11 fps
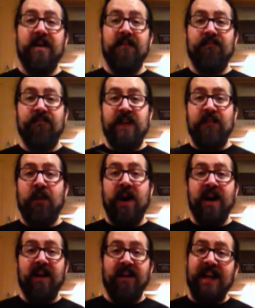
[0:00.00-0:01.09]

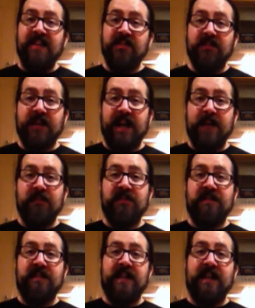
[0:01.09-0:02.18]
rewire electrical
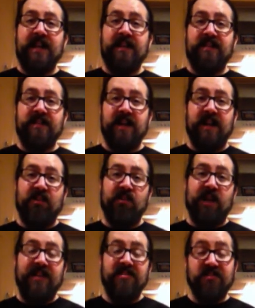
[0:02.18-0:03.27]
cables and things,
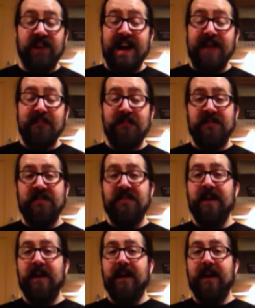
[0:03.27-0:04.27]
create traps.